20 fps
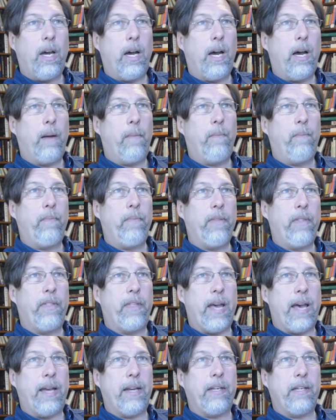
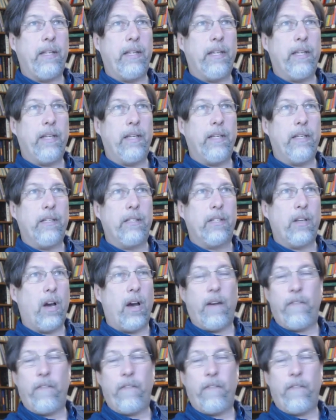That is